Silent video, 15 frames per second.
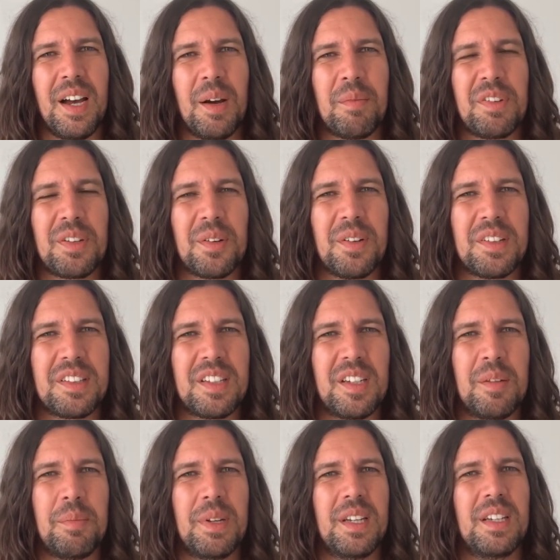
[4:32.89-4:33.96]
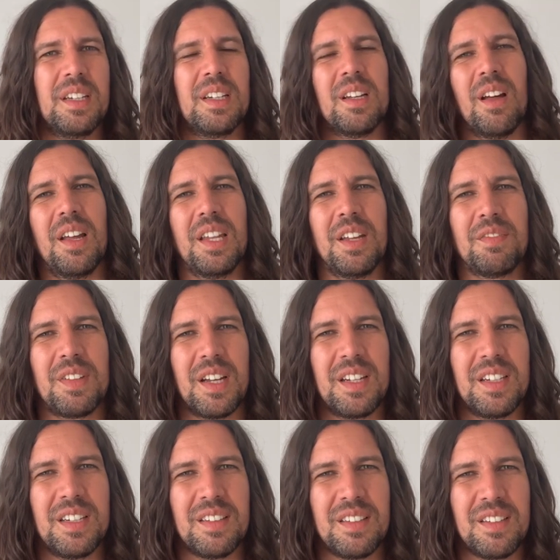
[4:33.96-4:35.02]
I'm sure it's going to be like they've done
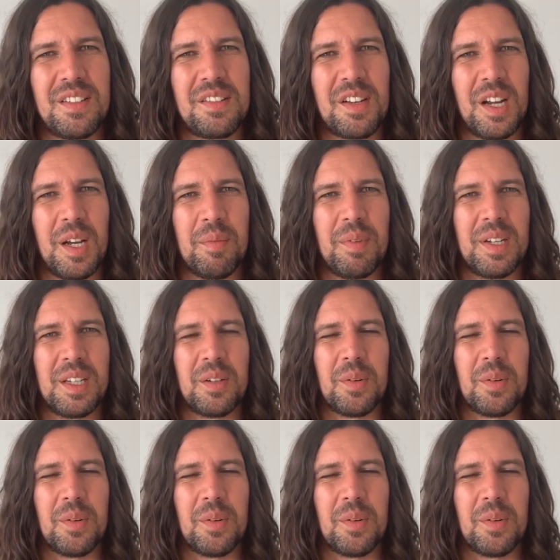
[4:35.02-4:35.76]
in Germany,